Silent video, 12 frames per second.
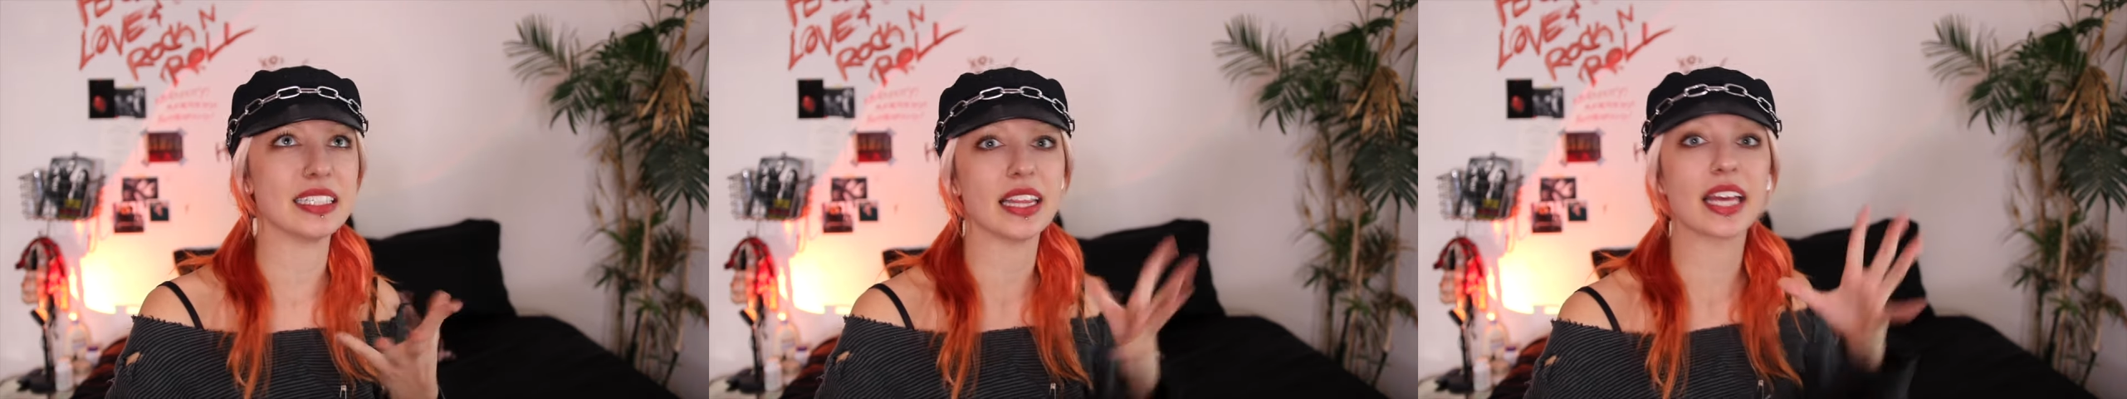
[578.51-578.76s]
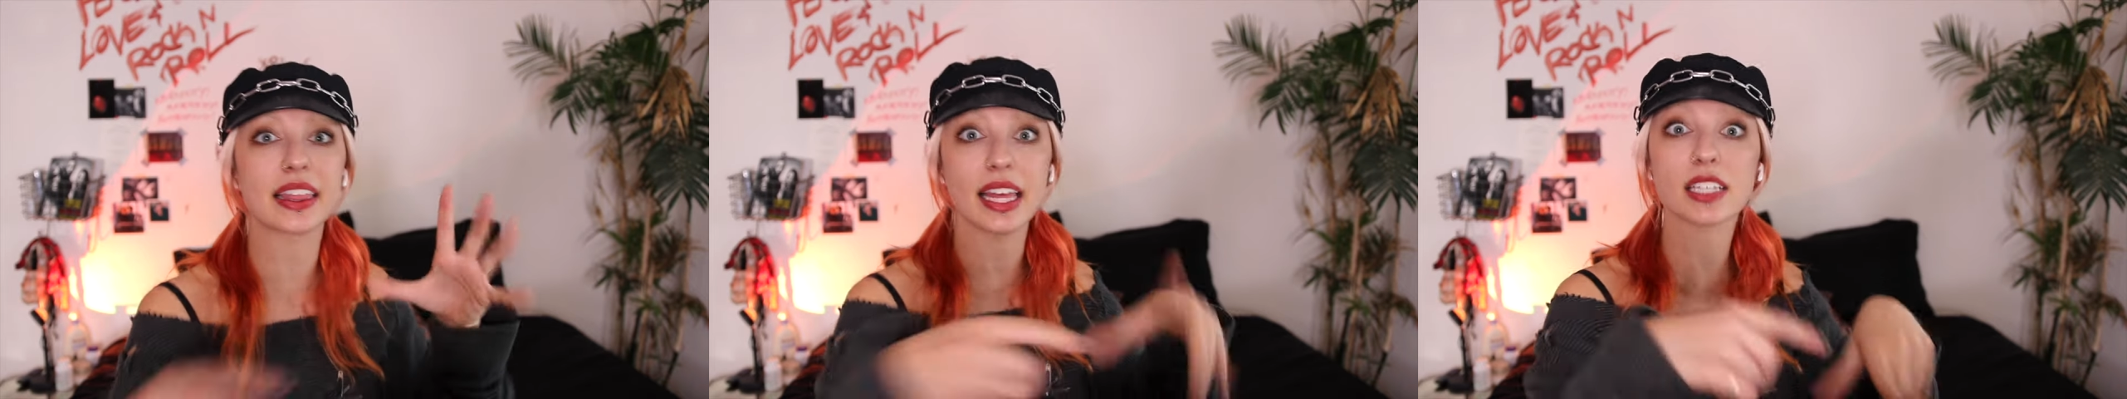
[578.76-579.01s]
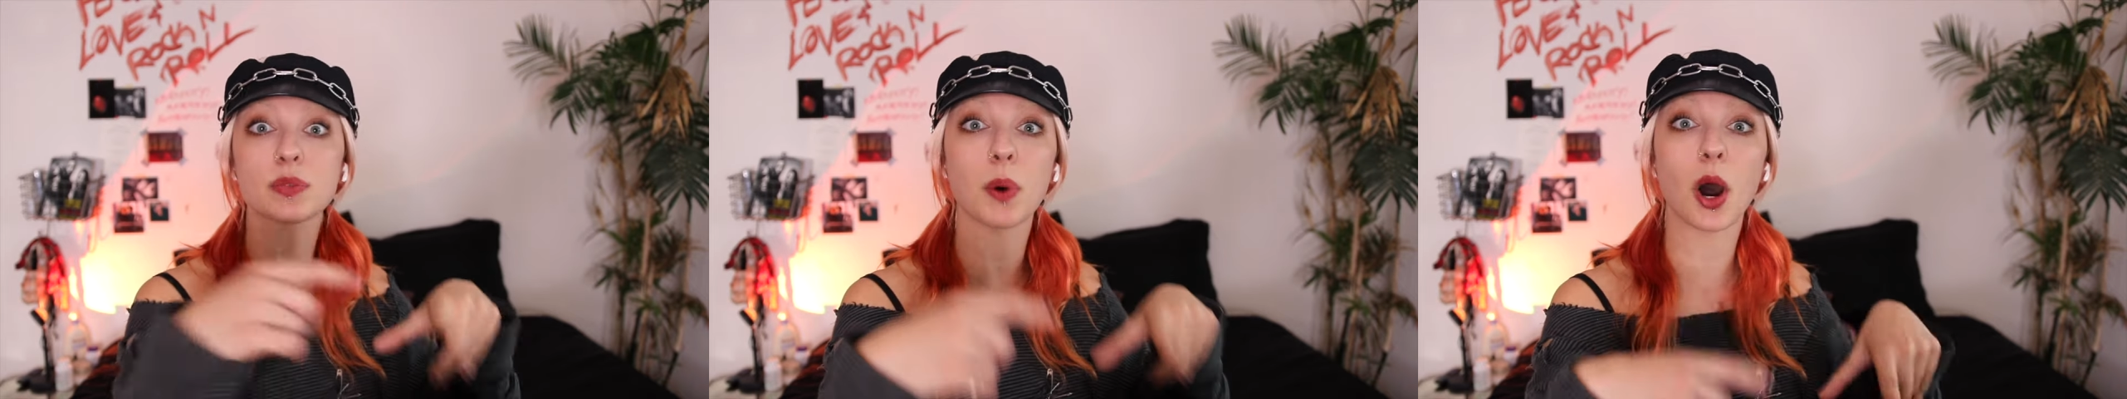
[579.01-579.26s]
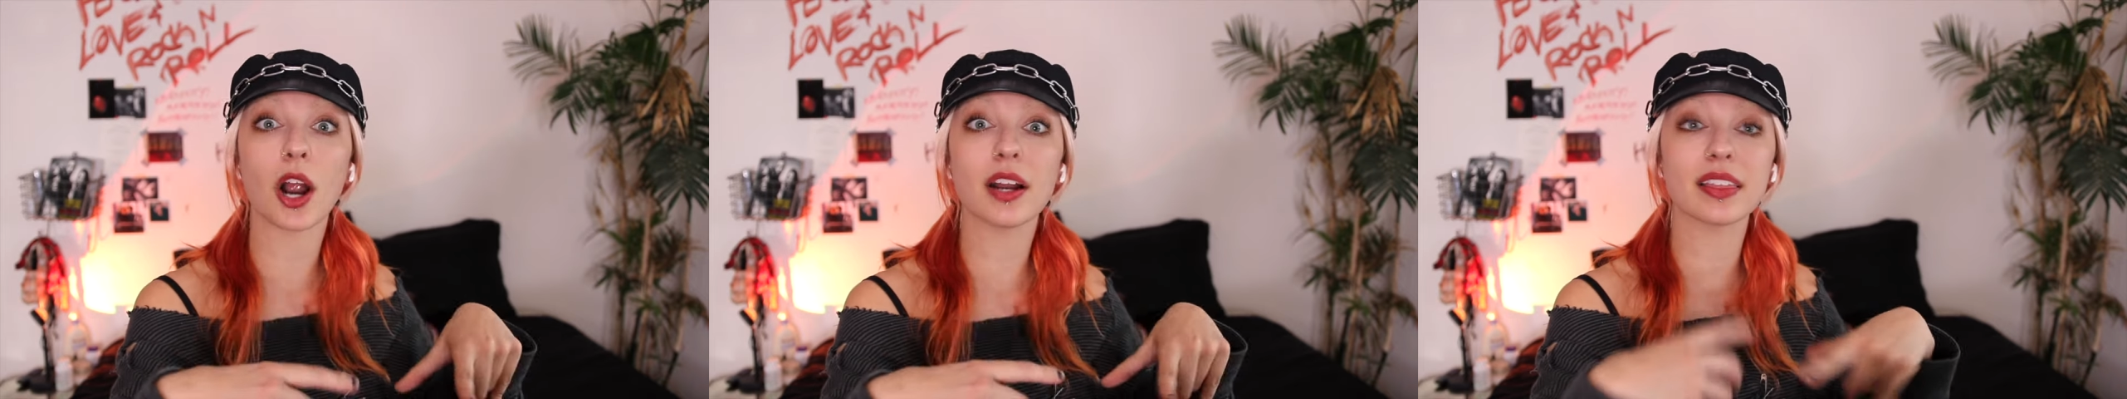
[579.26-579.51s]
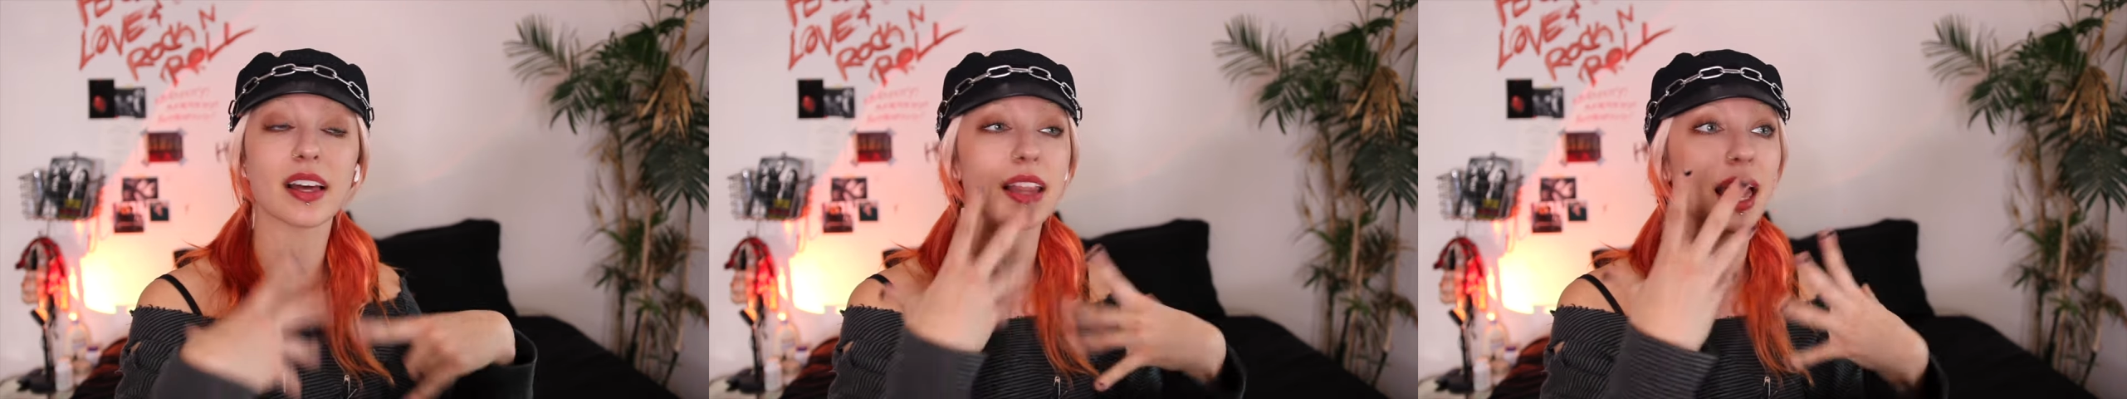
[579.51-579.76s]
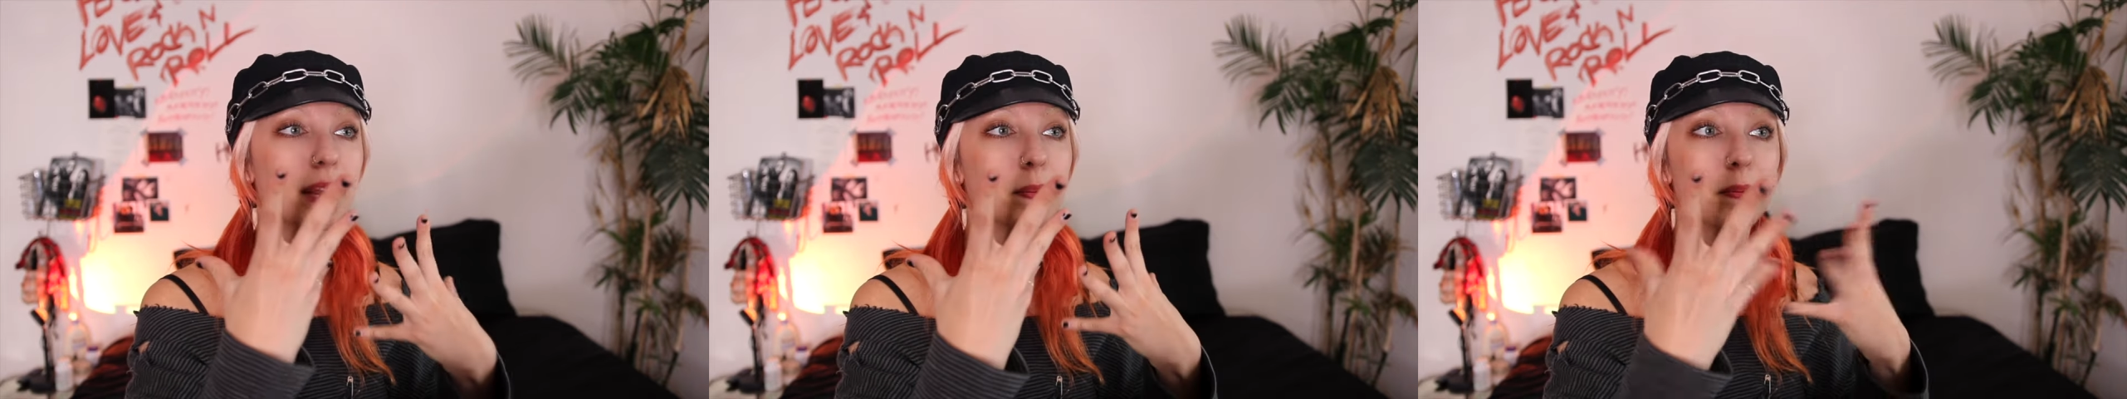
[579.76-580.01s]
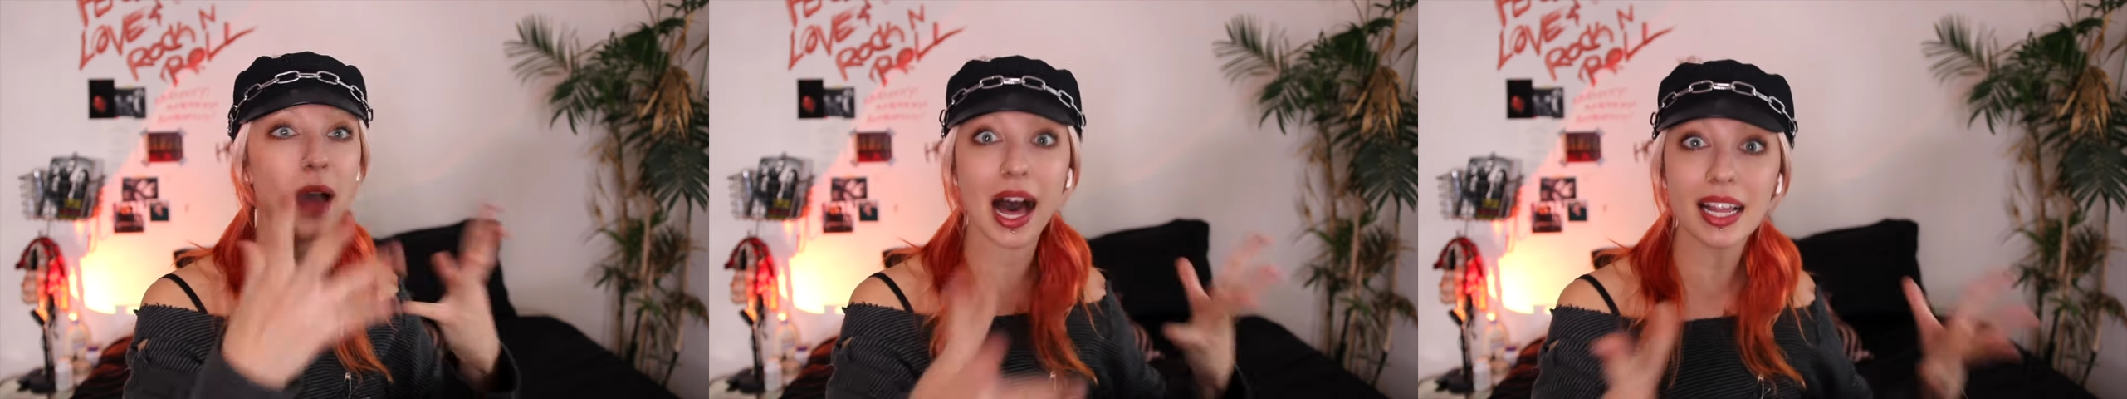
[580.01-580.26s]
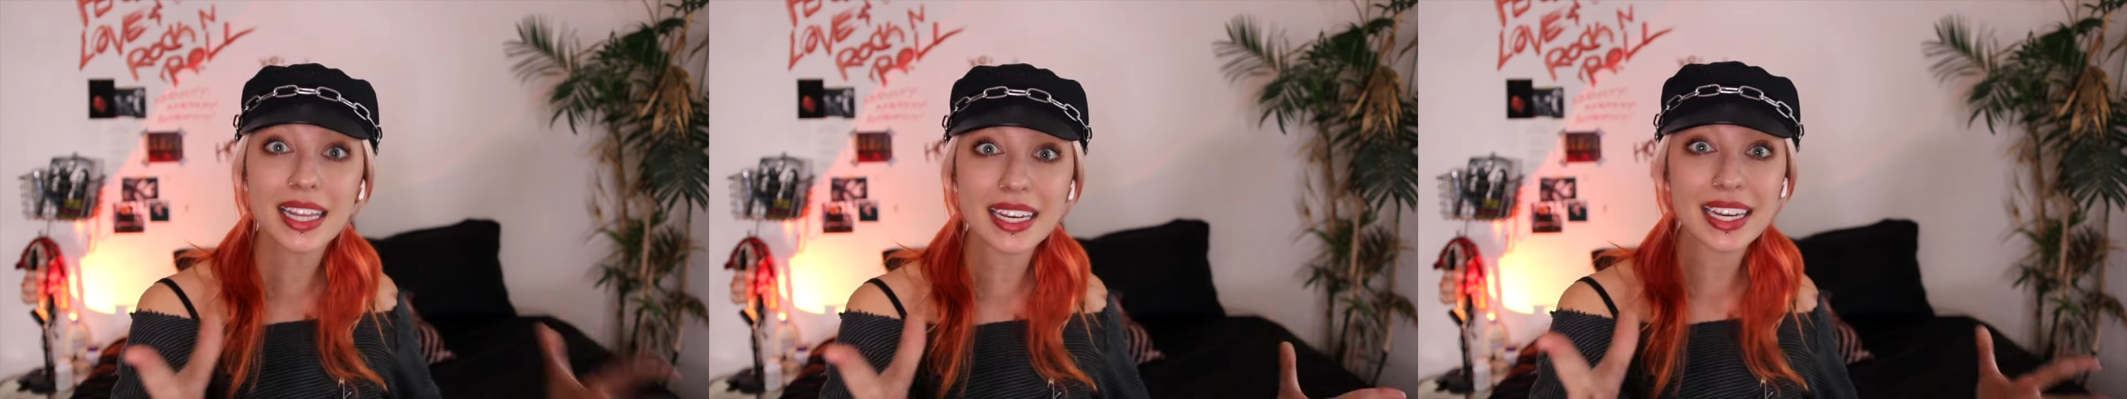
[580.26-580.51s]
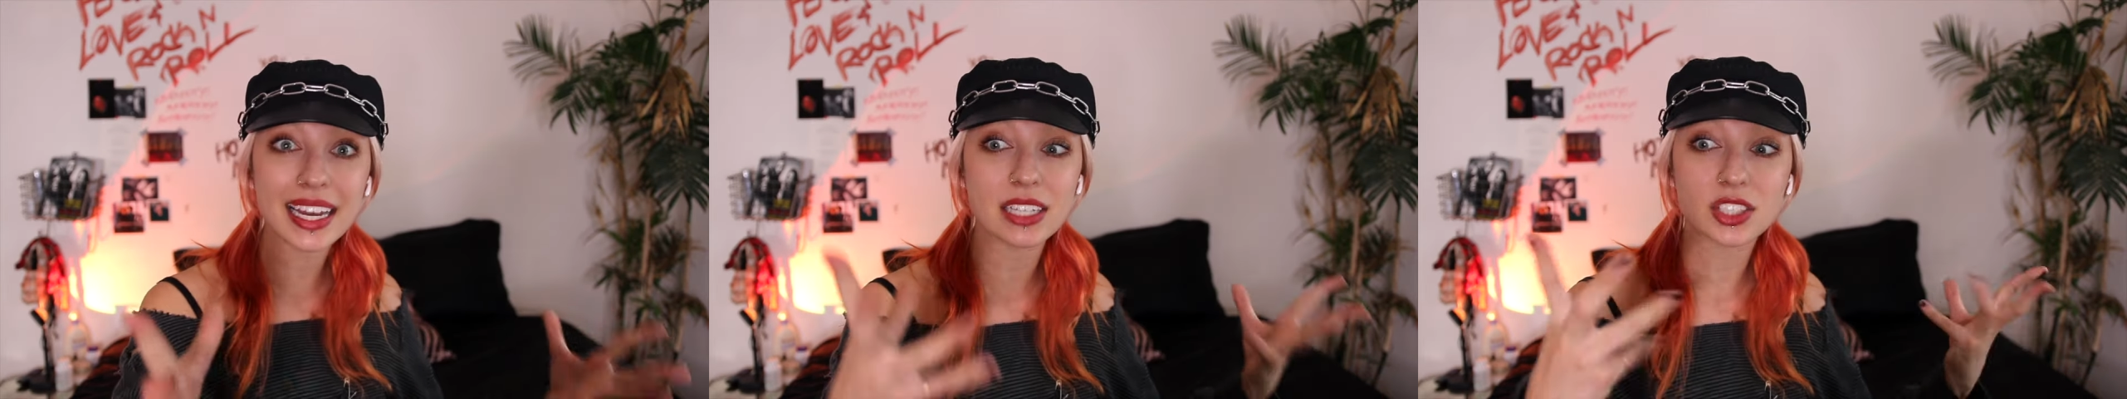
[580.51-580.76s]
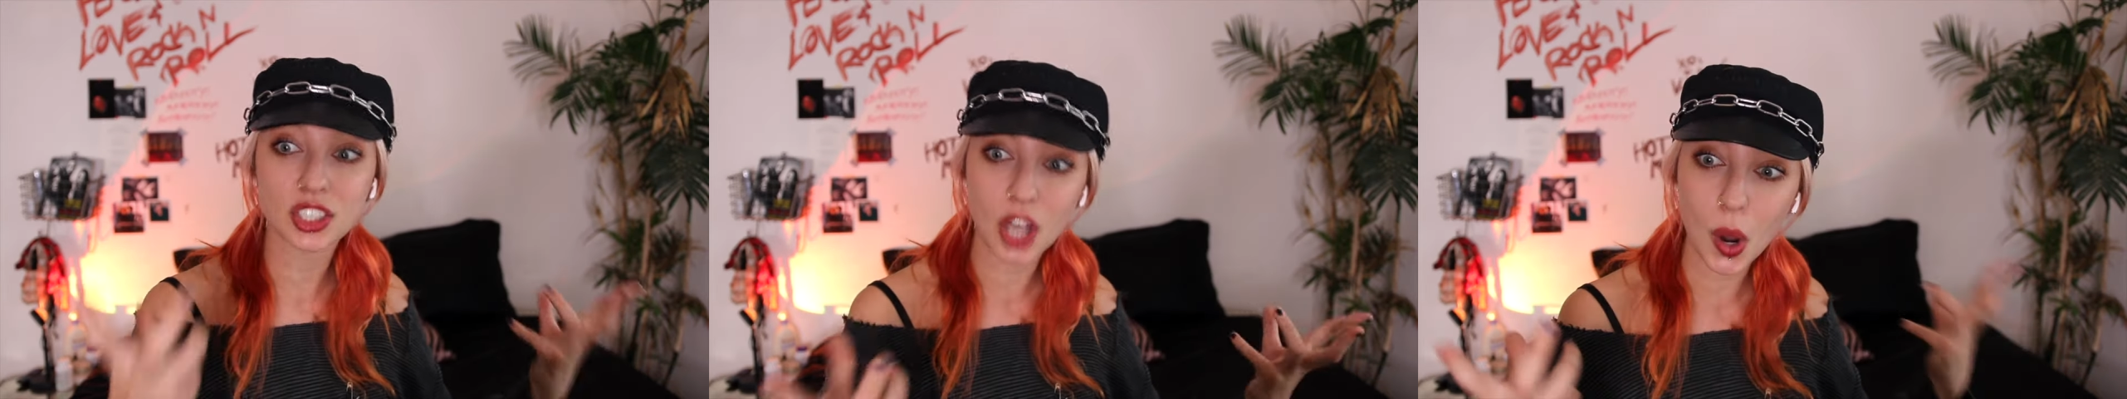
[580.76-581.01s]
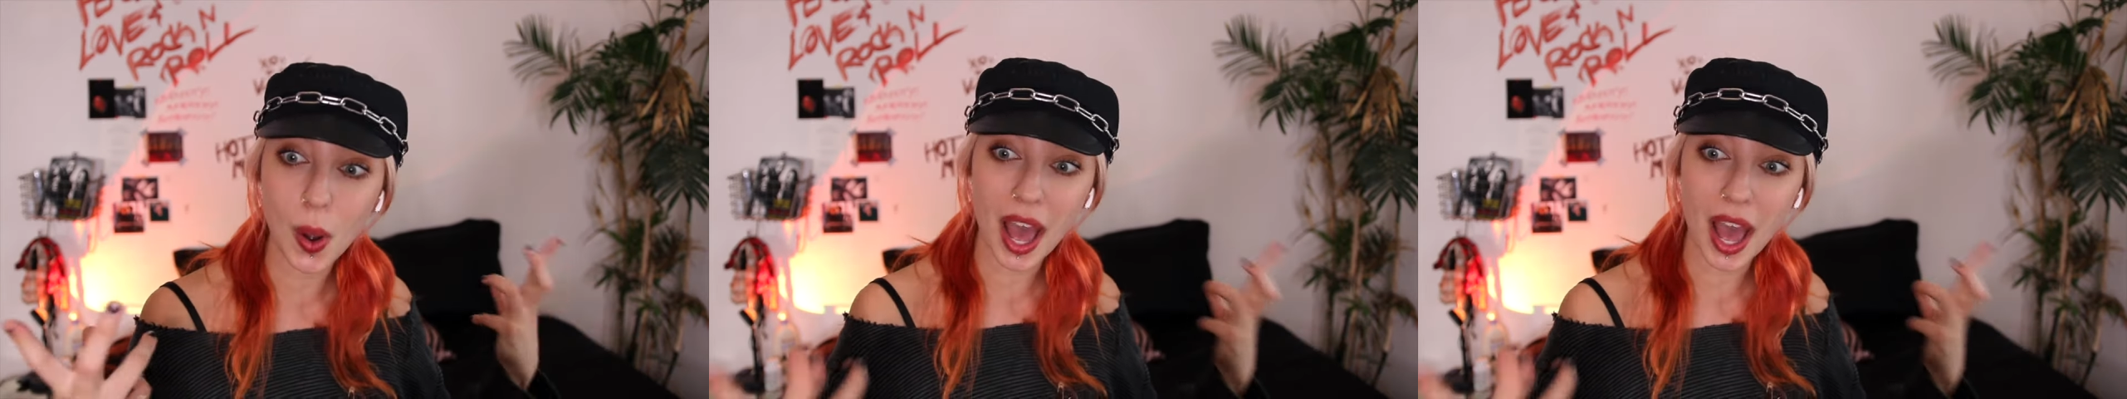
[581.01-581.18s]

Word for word: Like this part, the like melody is so